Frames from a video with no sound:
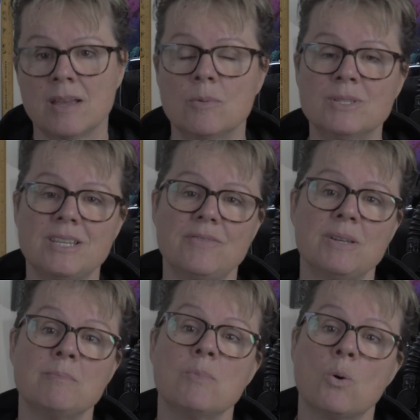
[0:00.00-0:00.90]
What's
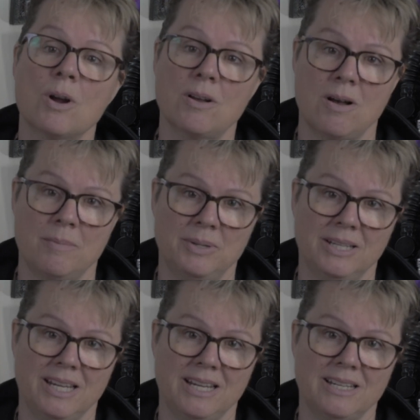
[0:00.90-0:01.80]
even more
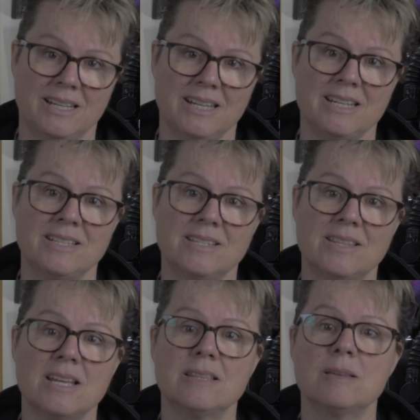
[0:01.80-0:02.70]
complicated is
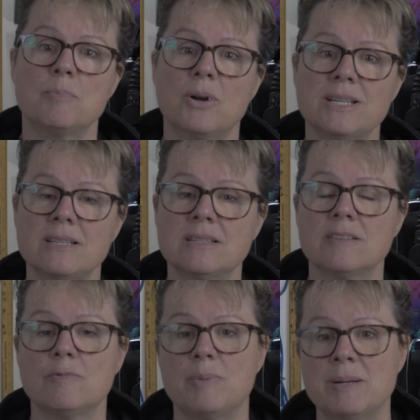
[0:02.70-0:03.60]
that the presence
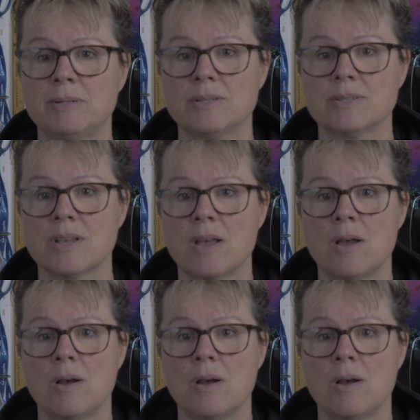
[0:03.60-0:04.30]
of bubbles